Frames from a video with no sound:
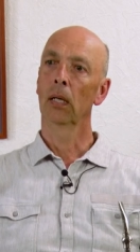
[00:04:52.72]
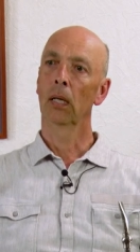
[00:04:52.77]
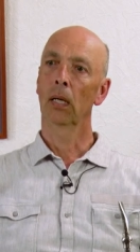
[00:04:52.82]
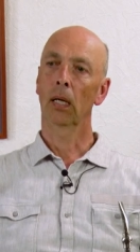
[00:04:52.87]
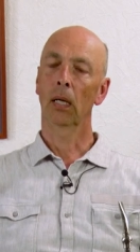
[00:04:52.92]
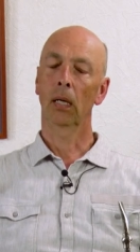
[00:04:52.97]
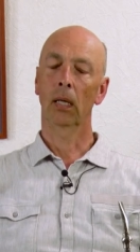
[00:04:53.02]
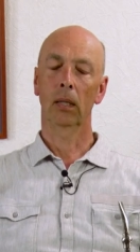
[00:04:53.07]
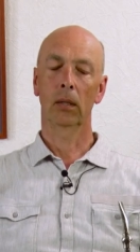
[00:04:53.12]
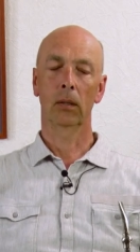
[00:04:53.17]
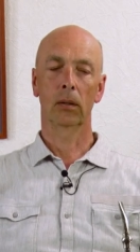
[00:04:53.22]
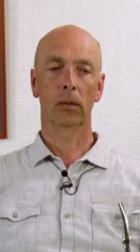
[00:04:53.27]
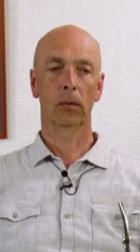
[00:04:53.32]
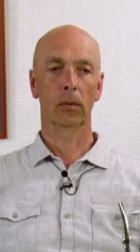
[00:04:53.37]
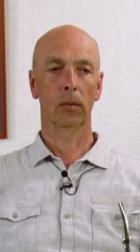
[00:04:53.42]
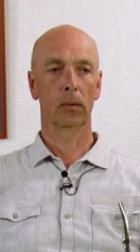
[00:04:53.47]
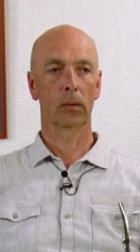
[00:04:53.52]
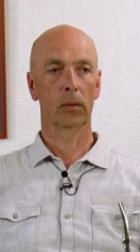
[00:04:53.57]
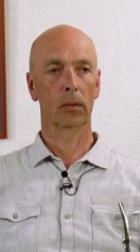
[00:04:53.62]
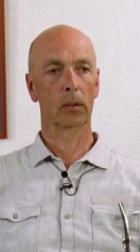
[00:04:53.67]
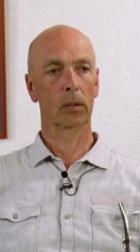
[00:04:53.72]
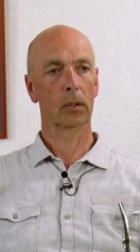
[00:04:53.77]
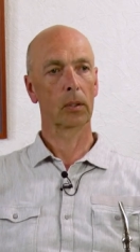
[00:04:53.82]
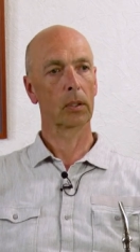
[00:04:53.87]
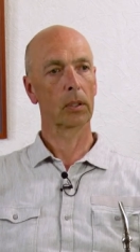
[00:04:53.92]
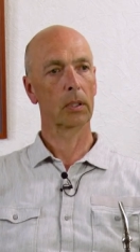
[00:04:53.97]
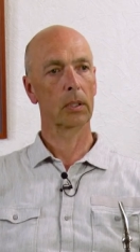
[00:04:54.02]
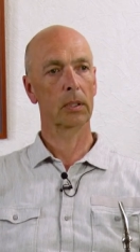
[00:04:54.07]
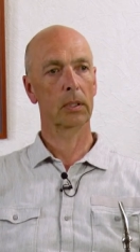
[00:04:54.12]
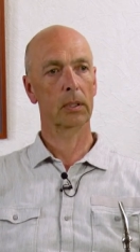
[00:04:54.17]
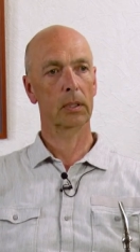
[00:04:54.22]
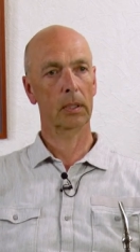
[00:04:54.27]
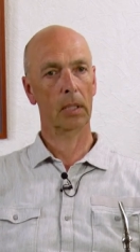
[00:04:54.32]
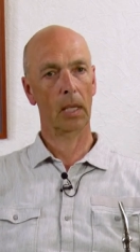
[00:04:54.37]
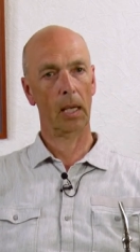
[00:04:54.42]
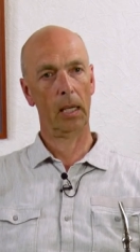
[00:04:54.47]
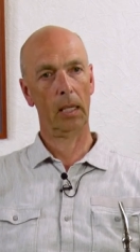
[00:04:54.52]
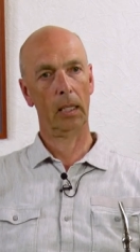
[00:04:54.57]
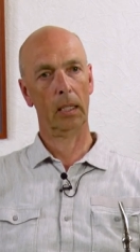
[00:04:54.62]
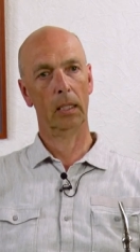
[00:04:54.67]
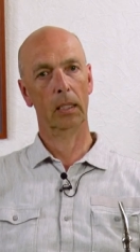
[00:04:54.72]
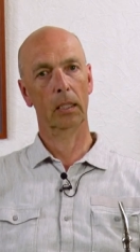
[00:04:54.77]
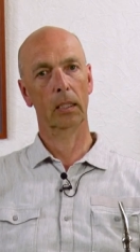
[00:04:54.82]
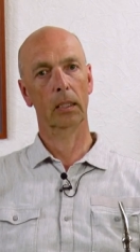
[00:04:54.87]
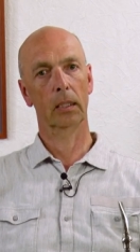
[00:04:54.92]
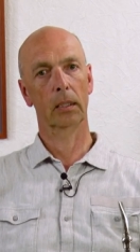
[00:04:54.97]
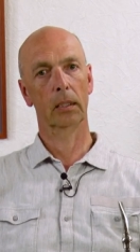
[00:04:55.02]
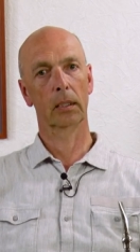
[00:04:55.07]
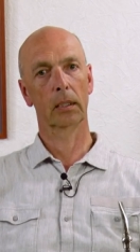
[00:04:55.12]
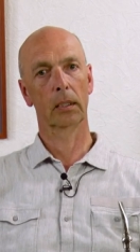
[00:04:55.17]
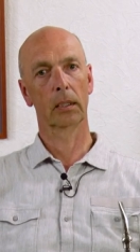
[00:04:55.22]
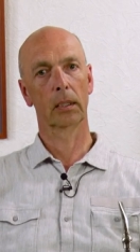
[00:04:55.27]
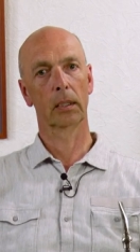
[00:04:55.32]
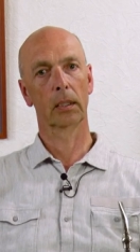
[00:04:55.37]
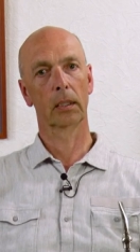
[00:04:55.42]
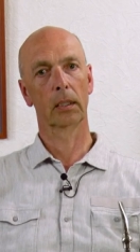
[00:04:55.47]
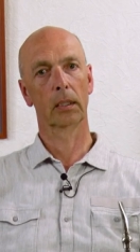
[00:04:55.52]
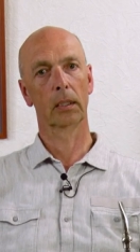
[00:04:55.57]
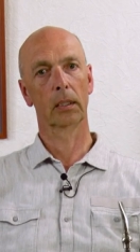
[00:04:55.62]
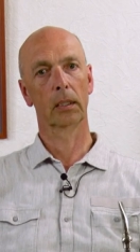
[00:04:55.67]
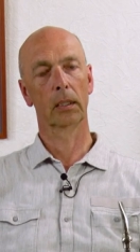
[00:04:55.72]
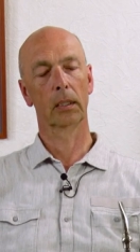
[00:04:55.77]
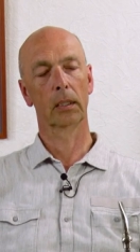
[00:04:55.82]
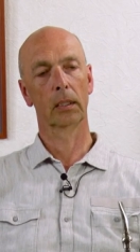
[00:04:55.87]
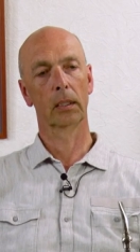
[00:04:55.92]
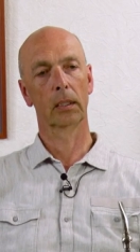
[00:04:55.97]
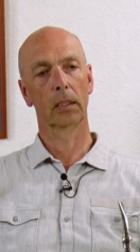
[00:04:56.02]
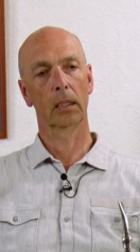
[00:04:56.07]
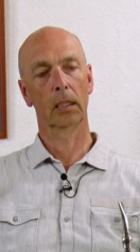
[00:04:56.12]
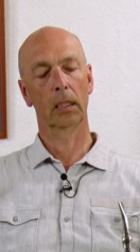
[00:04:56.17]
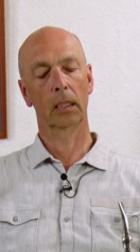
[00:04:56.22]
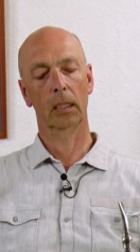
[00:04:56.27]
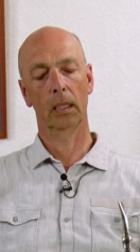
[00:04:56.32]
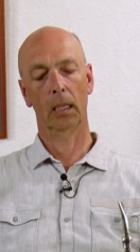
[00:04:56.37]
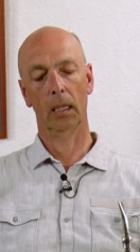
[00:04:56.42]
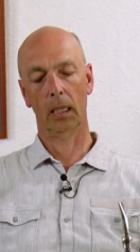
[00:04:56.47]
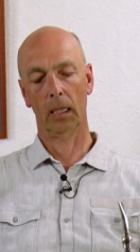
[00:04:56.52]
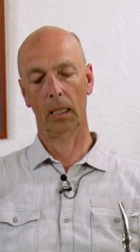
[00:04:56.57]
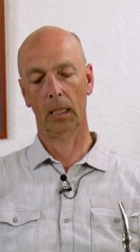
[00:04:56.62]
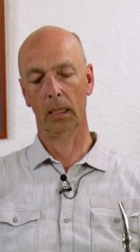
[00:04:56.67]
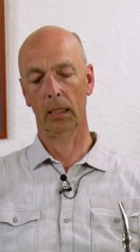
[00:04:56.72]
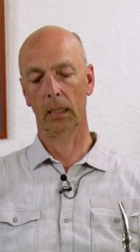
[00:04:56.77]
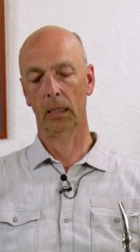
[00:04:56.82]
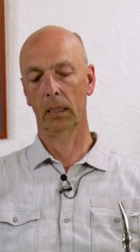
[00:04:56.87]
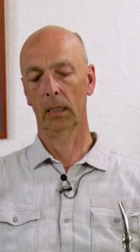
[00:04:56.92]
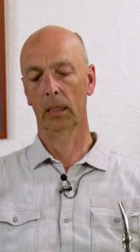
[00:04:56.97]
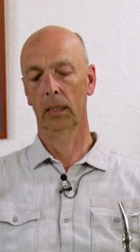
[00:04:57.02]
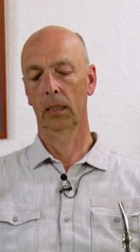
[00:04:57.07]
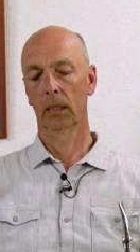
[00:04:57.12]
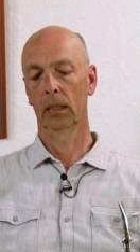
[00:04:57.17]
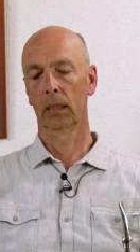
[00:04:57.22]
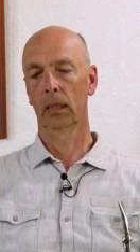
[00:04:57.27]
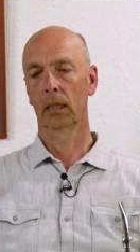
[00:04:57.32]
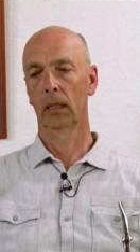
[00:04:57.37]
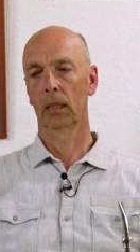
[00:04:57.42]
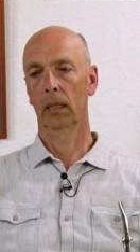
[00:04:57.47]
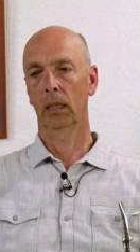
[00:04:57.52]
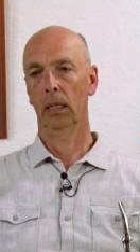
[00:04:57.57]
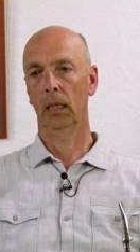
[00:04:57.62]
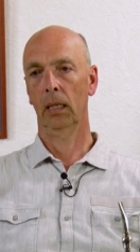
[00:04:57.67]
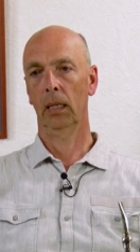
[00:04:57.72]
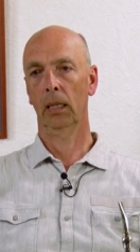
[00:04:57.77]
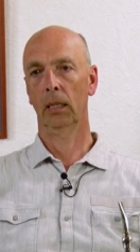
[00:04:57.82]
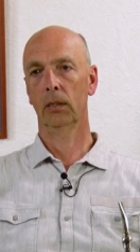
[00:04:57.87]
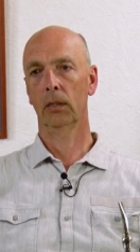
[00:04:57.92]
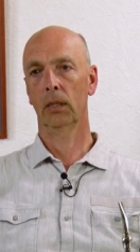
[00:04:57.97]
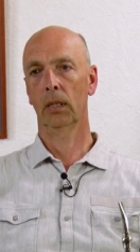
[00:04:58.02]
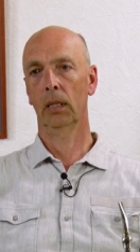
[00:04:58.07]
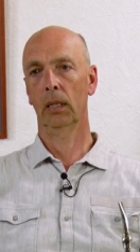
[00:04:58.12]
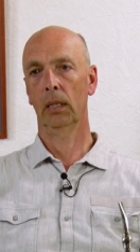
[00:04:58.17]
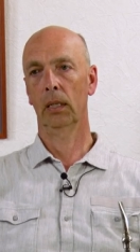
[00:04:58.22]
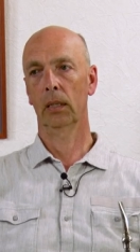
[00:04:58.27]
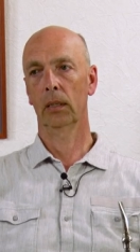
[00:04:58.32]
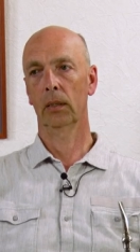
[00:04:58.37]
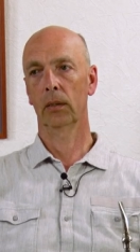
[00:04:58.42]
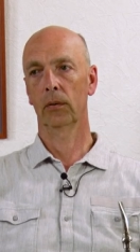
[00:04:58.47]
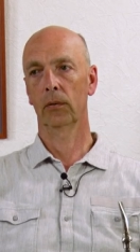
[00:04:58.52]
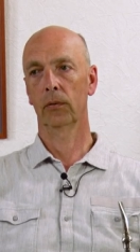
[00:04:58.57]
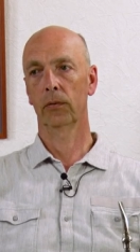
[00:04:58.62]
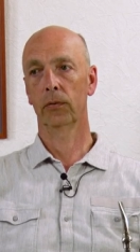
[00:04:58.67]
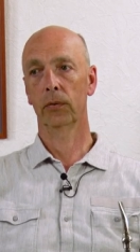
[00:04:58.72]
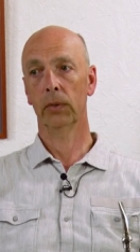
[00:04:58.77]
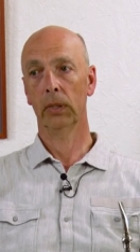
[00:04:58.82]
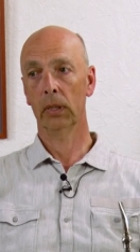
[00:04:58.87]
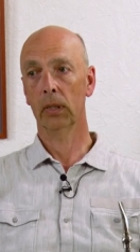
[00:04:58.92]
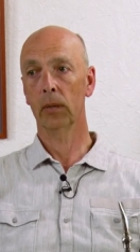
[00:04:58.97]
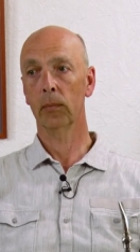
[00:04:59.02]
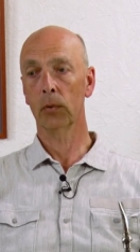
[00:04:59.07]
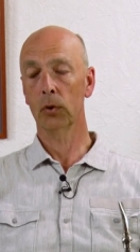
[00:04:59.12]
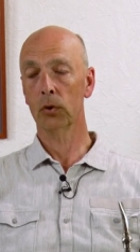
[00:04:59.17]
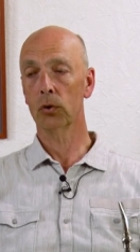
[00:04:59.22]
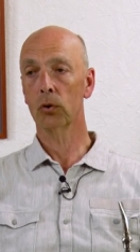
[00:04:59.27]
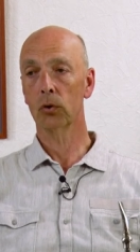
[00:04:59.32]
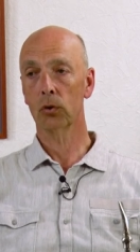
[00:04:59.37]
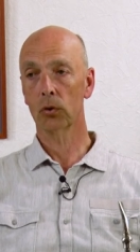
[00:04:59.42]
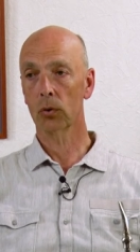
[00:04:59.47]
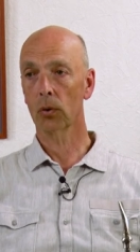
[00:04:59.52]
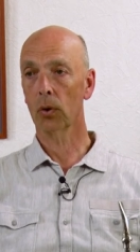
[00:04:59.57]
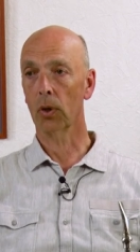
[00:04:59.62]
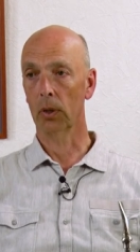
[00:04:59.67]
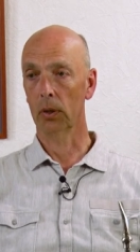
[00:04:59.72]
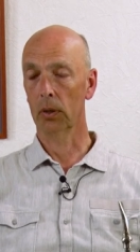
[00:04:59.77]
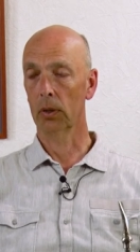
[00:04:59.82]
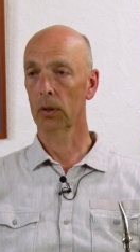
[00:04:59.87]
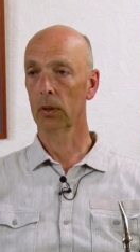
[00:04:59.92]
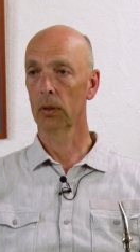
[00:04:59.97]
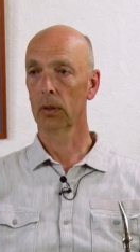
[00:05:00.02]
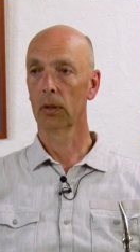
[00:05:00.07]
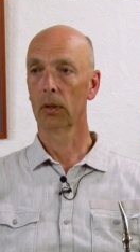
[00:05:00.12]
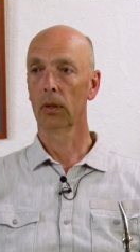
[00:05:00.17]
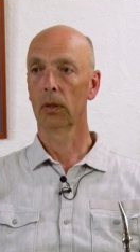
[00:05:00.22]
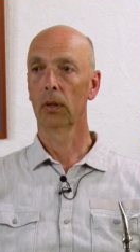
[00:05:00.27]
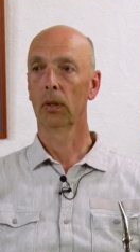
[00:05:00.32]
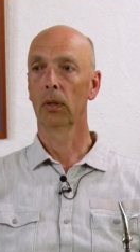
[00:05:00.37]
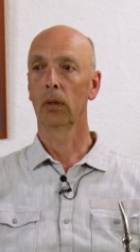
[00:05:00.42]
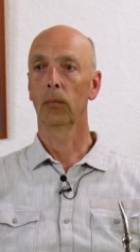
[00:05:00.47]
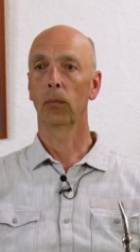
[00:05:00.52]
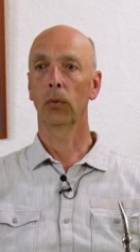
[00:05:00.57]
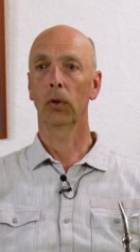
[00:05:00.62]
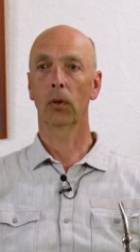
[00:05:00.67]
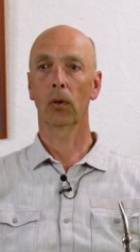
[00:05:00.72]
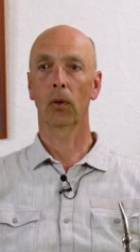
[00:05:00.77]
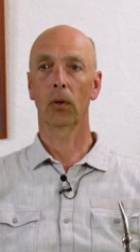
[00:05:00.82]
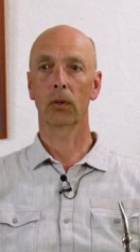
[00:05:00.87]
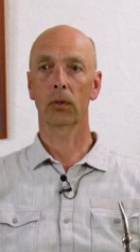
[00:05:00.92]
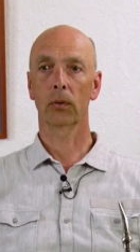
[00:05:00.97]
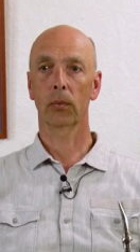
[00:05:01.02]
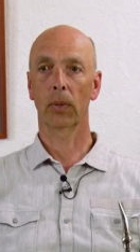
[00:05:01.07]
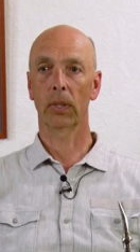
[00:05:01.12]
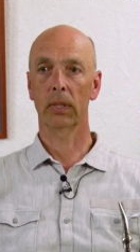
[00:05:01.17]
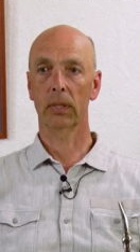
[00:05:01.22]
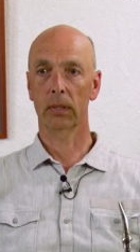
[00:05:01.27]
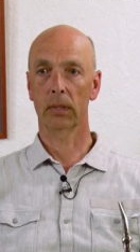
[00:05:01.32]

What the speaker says: and to stay in it, then actually freedom is assured, because one